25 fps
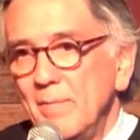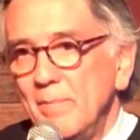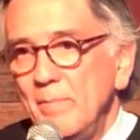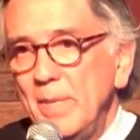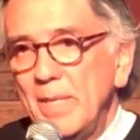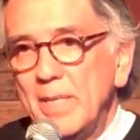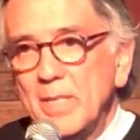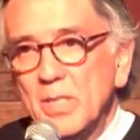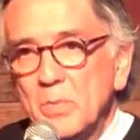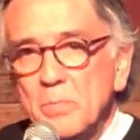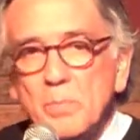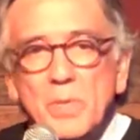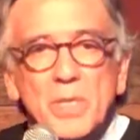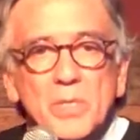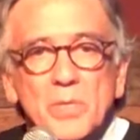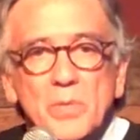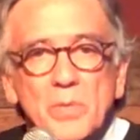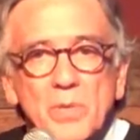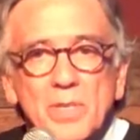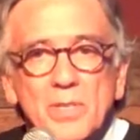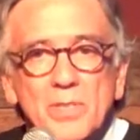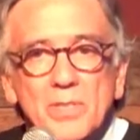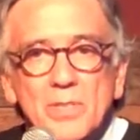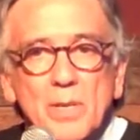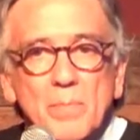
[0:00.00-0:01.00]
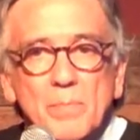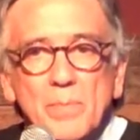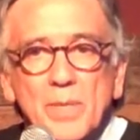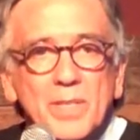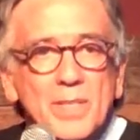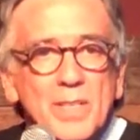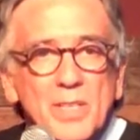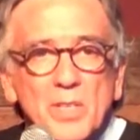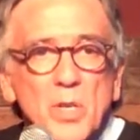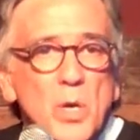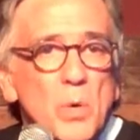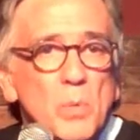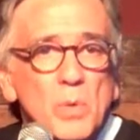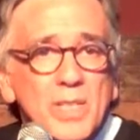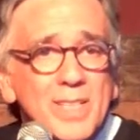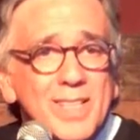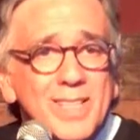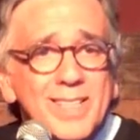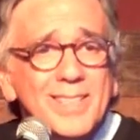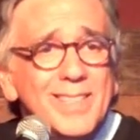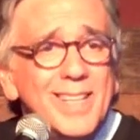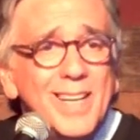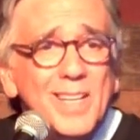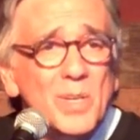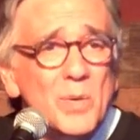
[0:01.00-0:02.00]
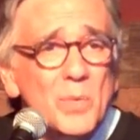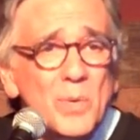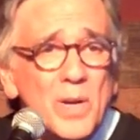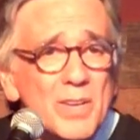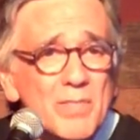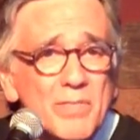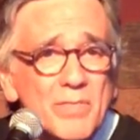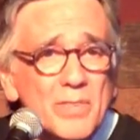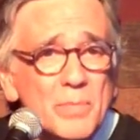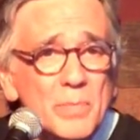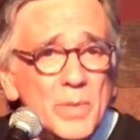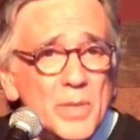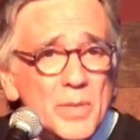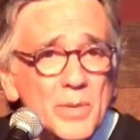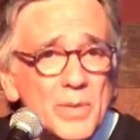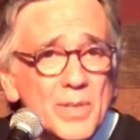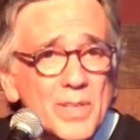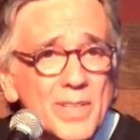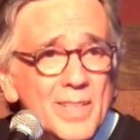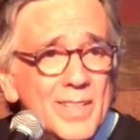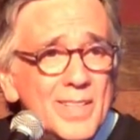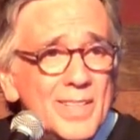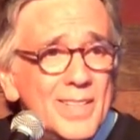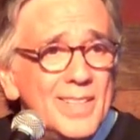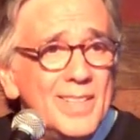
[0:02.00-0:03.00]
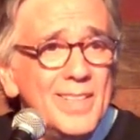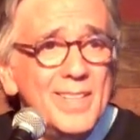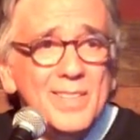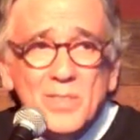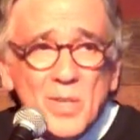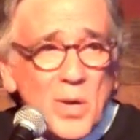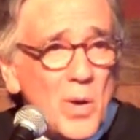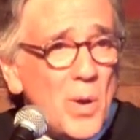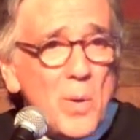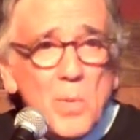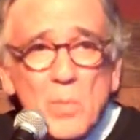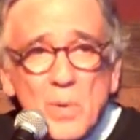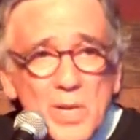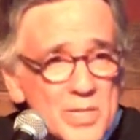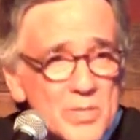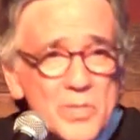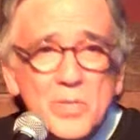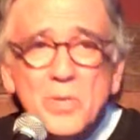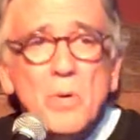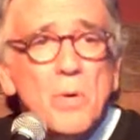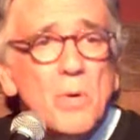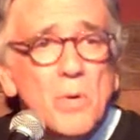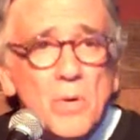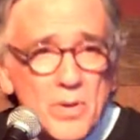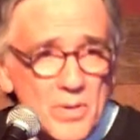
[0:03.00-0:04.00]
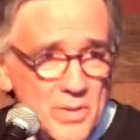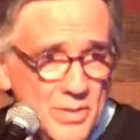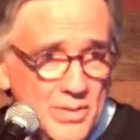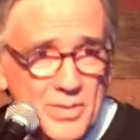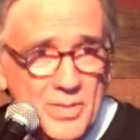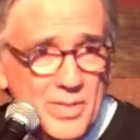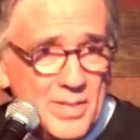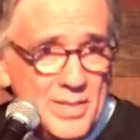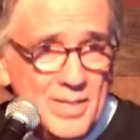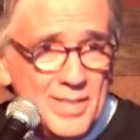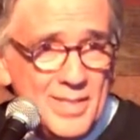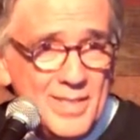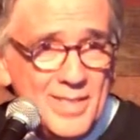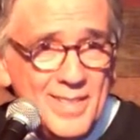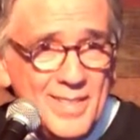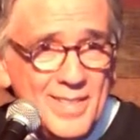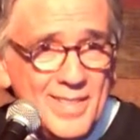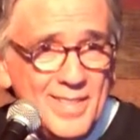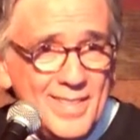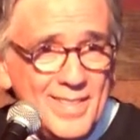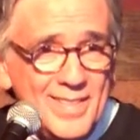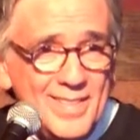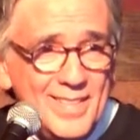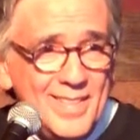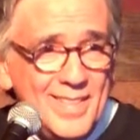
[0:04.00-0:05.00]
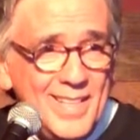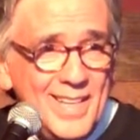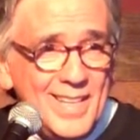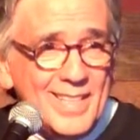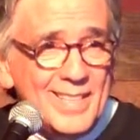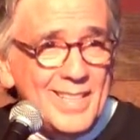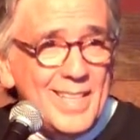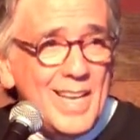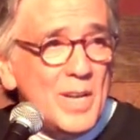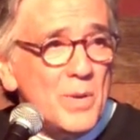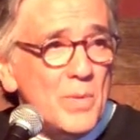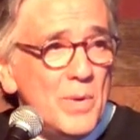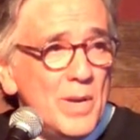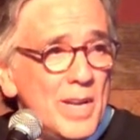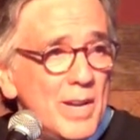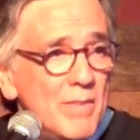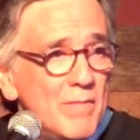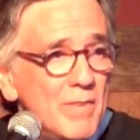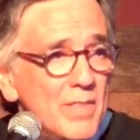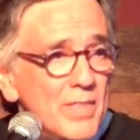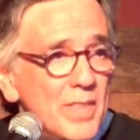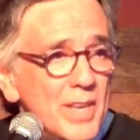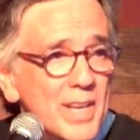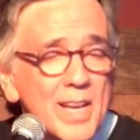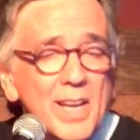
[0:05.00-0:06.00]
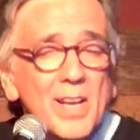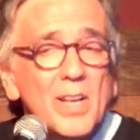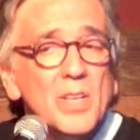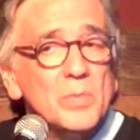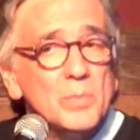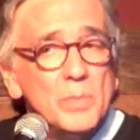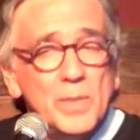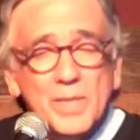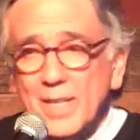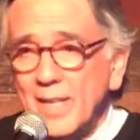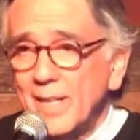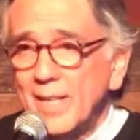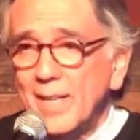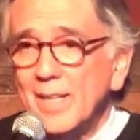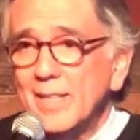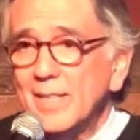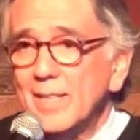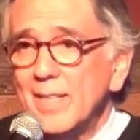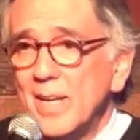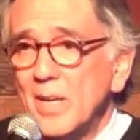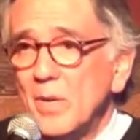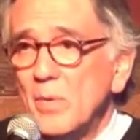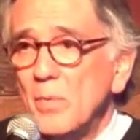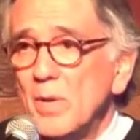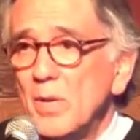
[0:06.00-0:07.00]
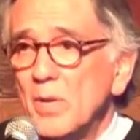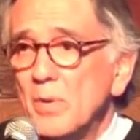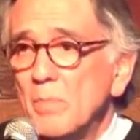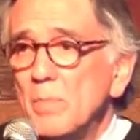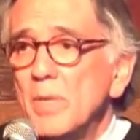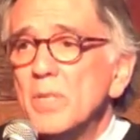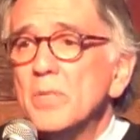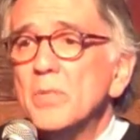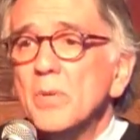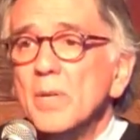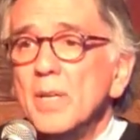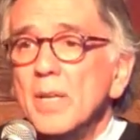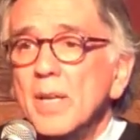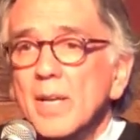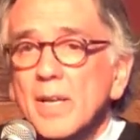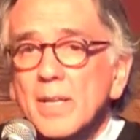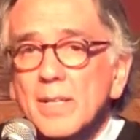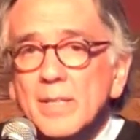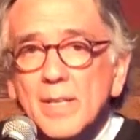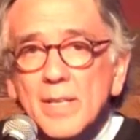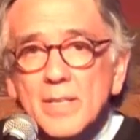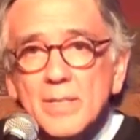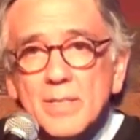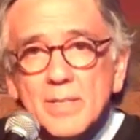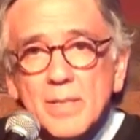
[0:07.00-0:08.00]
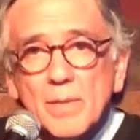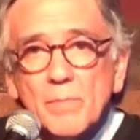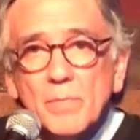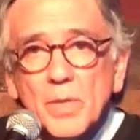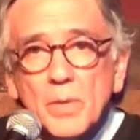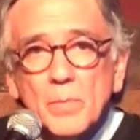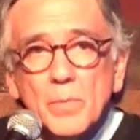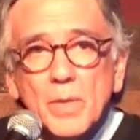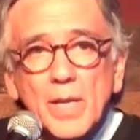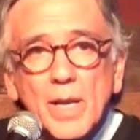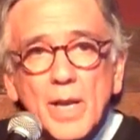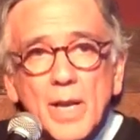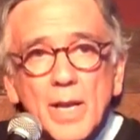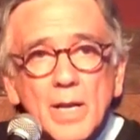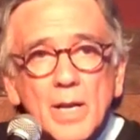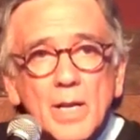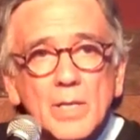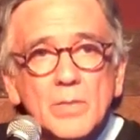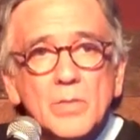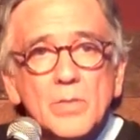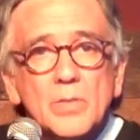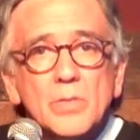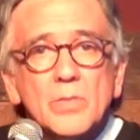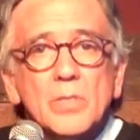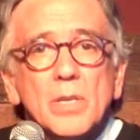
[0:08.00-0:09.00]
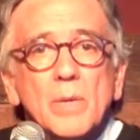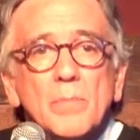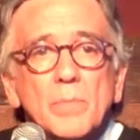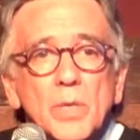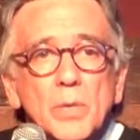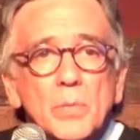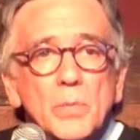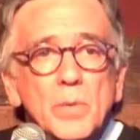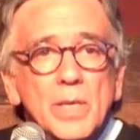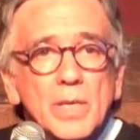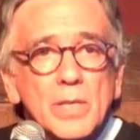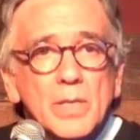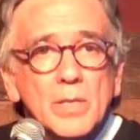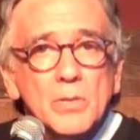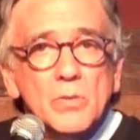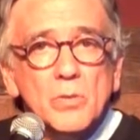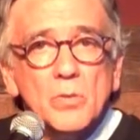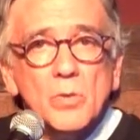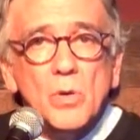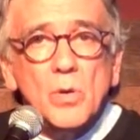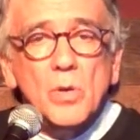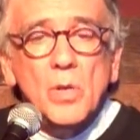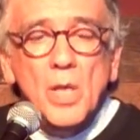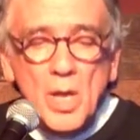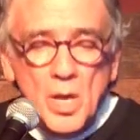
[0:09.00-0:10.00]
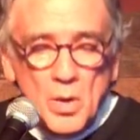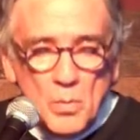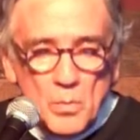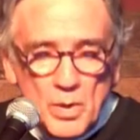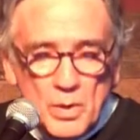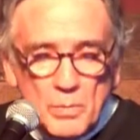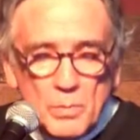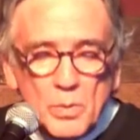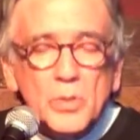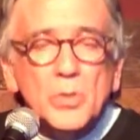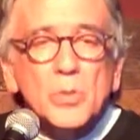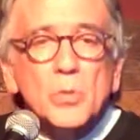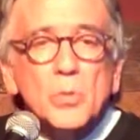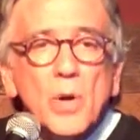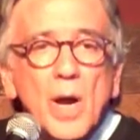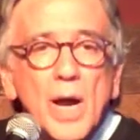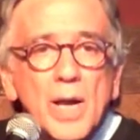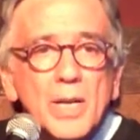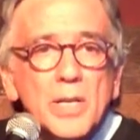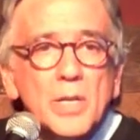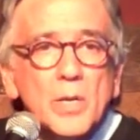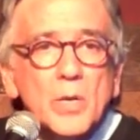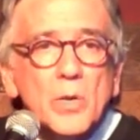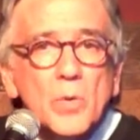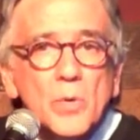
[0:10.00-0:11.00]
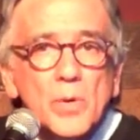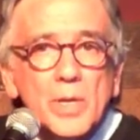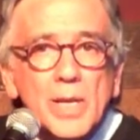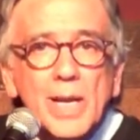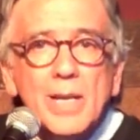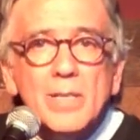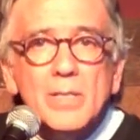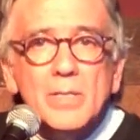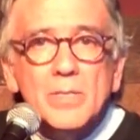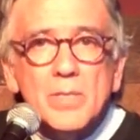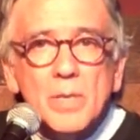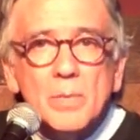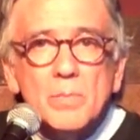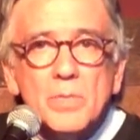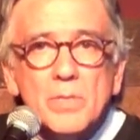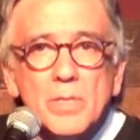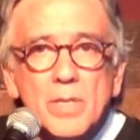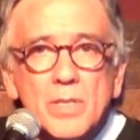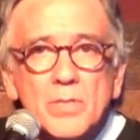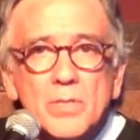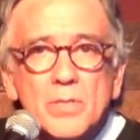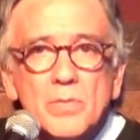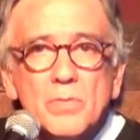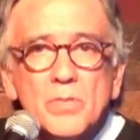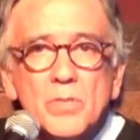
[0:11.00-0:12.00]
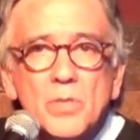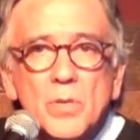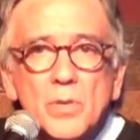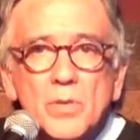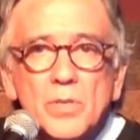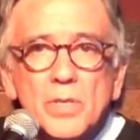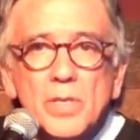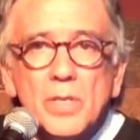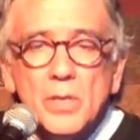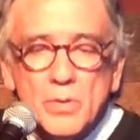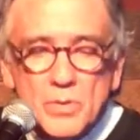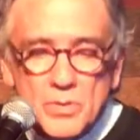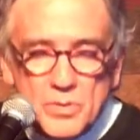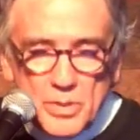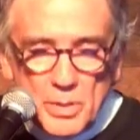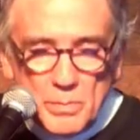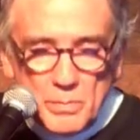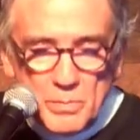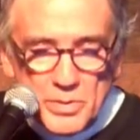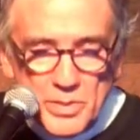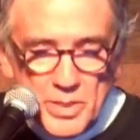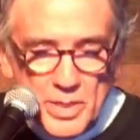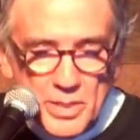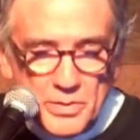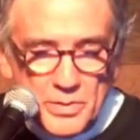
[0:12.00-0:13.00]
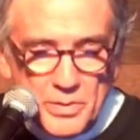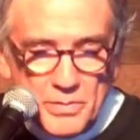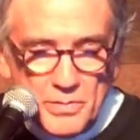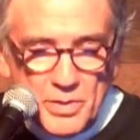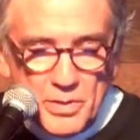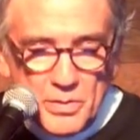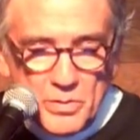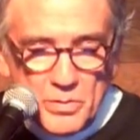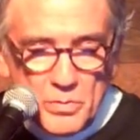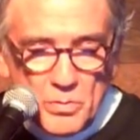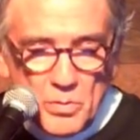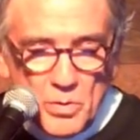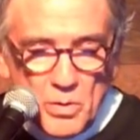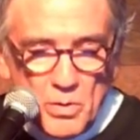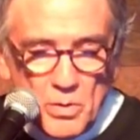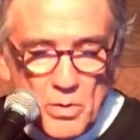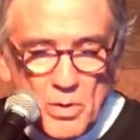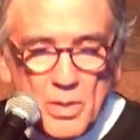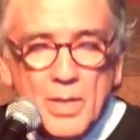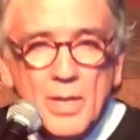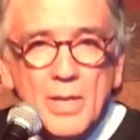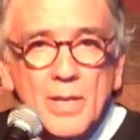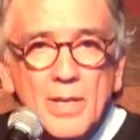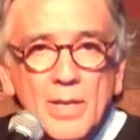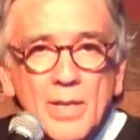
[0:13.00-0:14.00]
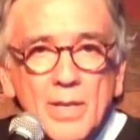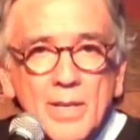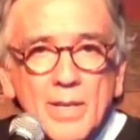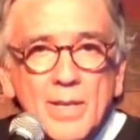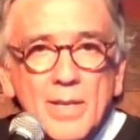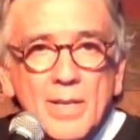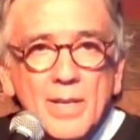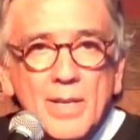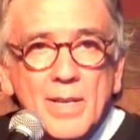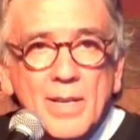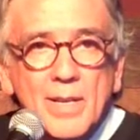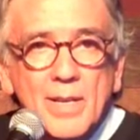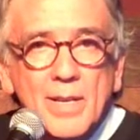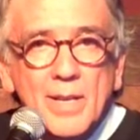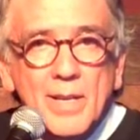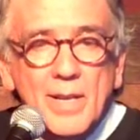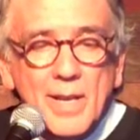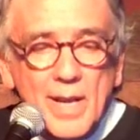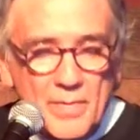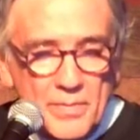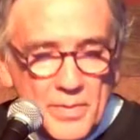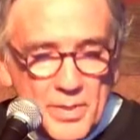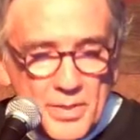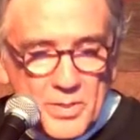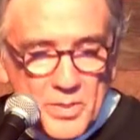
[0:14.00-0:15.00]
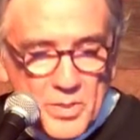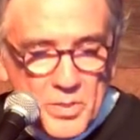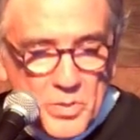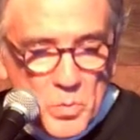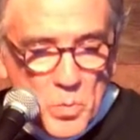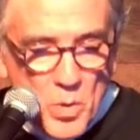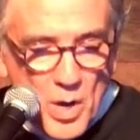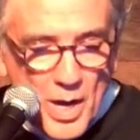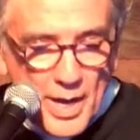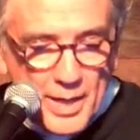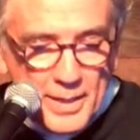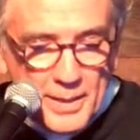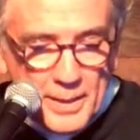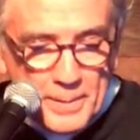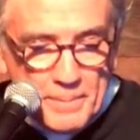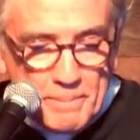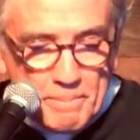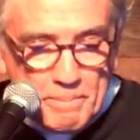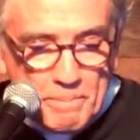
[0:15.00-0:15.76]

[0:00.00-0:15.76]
because misery is something that no one can take away from you. It's always yours. They can take away everything else, but they can't take away your misery. That's something we hang on to, something we control. We will try to create some sense of certainty or some sense of control. And this is why